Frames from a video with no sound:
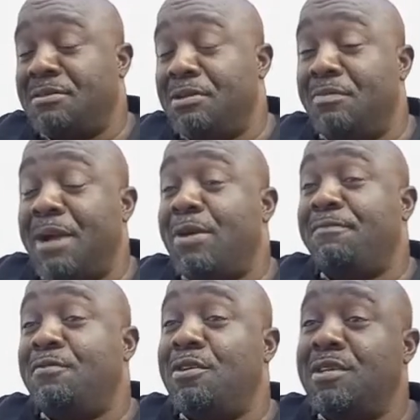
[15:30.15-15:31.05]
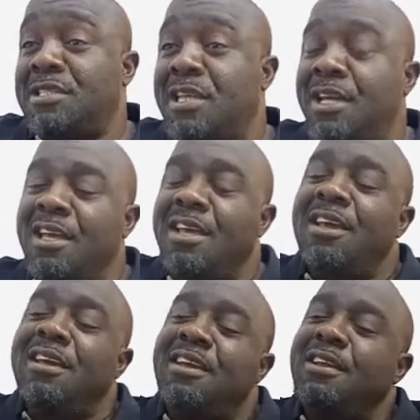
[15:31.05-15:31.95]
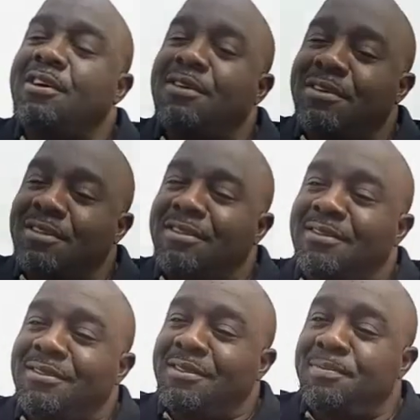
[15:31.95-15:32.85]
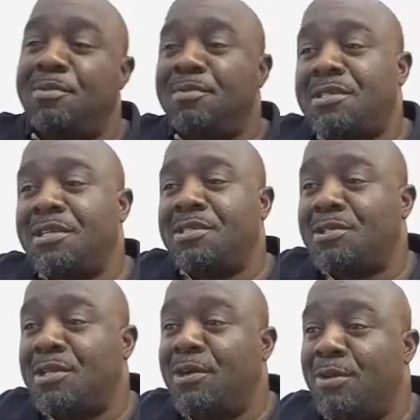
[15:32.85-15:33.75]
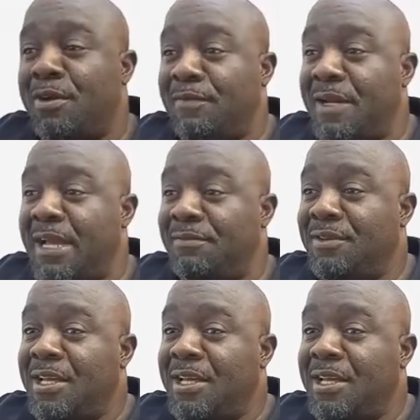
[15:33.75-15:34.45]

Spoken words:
But my wife will always say, you know, diplomacy is also a way of life.